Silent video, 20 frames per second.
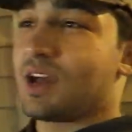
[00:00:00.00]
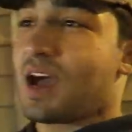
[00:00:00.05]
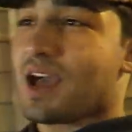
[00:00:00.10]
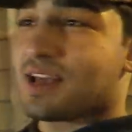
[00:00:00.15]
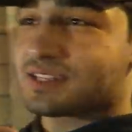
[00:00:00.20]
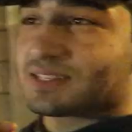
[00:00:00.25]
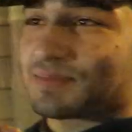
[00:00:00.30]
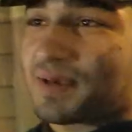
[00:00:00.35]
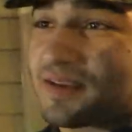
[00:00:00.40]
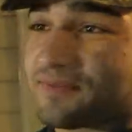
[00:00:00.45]

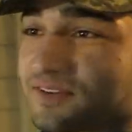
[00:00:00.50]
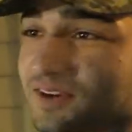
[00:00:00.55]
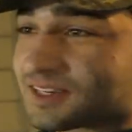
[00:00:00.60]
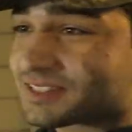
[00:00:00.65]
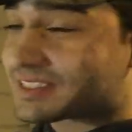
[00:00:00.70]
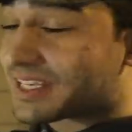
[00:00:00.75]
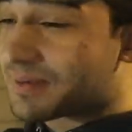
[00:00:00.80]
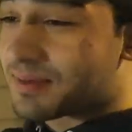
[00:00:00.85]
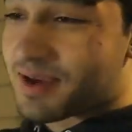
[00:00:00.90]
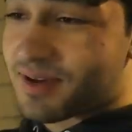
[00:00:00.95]
This is my
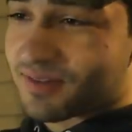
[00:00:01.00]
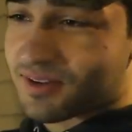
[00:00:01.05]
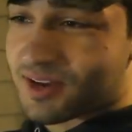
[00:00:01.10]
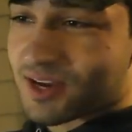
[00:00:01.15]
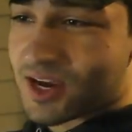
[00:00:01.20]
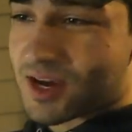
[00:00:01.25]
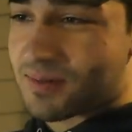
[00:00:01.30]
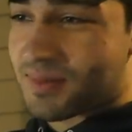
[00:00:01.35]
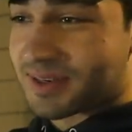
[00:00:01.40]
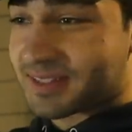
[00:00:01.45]
first time ever
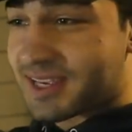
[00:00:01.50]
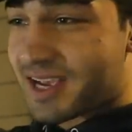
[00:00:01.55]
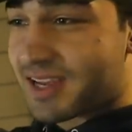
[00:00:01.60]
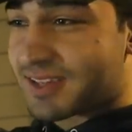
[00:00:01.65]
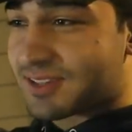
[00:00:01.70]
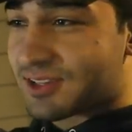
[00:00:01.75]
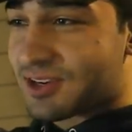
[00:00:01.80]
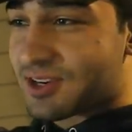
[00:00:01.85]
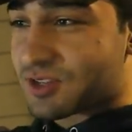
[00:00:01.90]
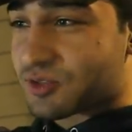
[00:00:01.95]
here. My
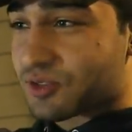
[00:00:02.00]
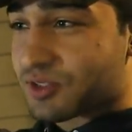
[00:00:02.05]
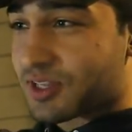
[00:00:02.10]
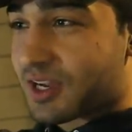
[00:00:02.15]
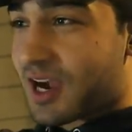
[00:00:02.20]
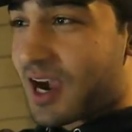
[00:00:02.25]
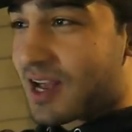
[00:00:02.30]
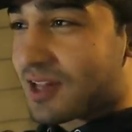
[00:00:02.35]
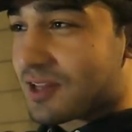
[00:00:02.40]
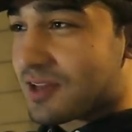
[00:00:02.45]
dad talks really
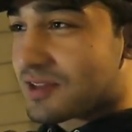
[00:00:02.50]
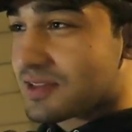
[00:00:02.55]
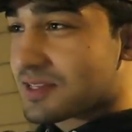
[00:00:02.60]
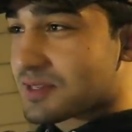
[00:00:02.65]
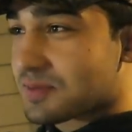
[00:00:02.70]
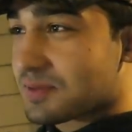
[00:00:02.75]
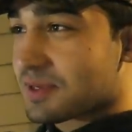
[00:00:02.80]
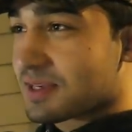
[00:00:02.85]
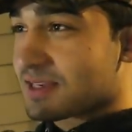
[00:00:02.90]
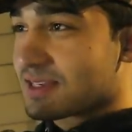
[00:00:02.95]
highly of
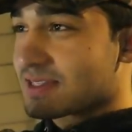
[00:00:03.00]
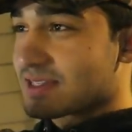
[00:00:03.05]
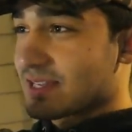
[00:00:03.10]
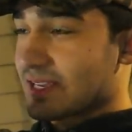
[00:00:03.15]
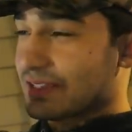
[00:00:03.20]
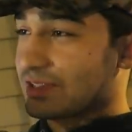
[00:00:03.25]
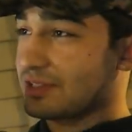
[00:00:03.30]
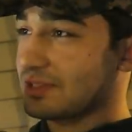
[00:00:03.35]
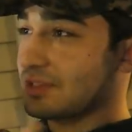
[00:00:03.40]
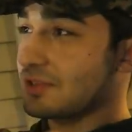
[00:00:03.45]
this place,
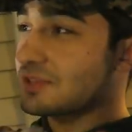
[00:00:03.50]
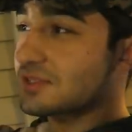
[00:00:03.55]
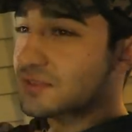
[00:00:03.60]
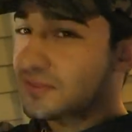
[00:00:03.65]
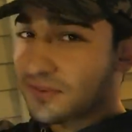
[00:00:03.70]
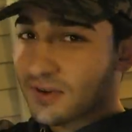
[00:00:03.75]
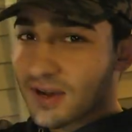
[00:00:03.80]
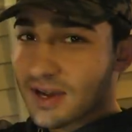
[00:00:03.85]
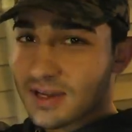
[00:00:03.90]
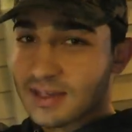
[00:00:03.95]
and so does
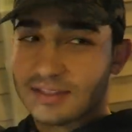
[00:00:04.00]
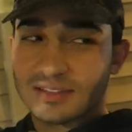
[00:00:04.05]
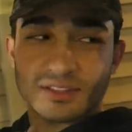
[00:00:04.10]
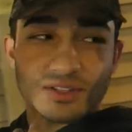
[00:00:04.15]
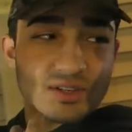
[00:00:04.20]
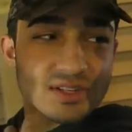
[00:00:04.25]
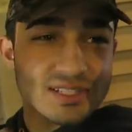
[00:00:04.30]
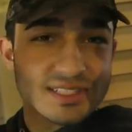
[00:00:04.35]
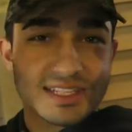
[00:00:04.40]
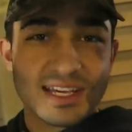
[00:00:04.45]
Frank, and
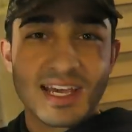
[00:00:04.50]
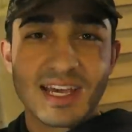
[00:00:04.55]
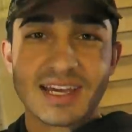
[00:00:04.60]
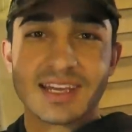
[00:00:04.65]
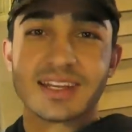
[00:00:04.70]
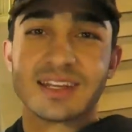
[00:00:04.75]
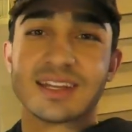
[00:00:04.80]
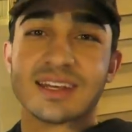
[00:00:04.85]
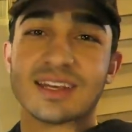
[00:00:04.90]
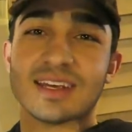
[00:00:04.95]
so does Dan.